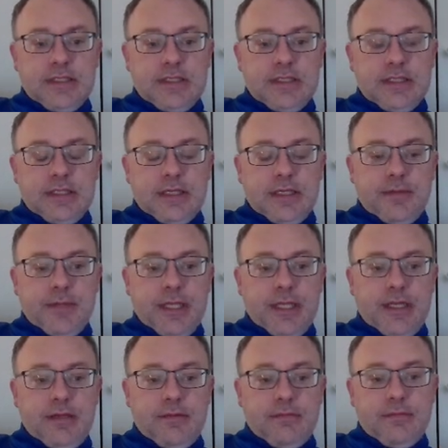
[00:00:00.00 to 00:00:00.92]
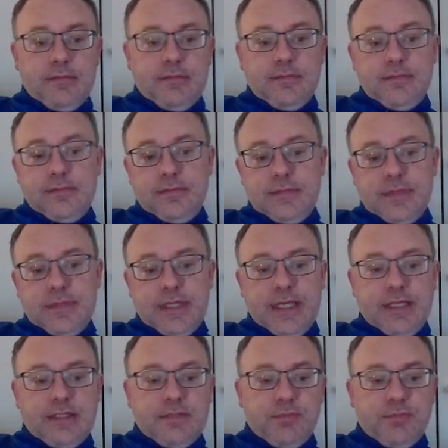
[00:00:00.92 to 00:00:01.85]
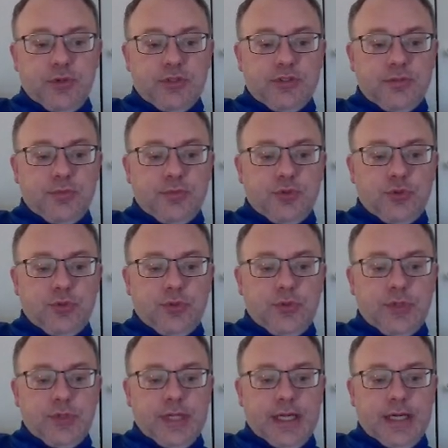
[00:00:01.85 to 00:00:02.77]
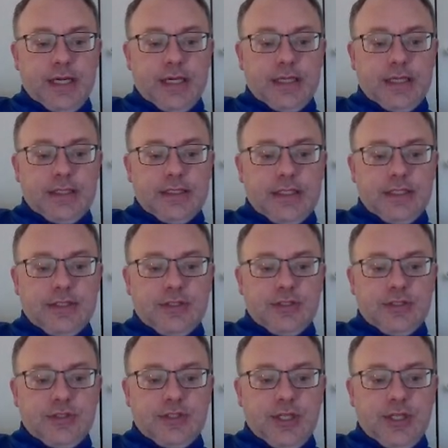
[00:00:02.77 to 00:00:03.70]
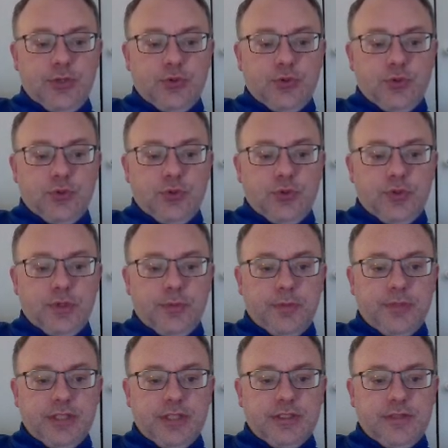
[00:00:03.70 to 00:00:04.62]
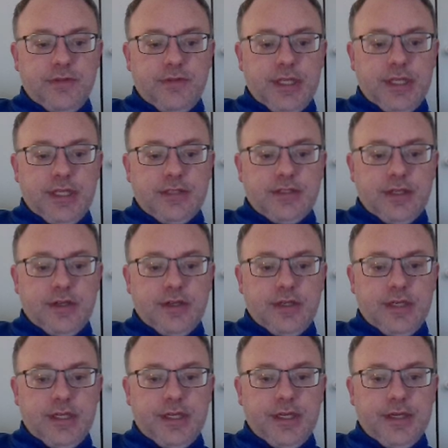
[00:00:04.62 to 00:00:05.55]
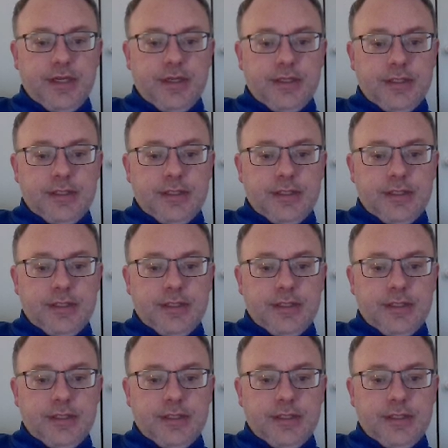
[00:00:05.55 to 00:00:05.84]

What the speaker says: I mean, it's possible that it's just equal. Objectively, it's unclear.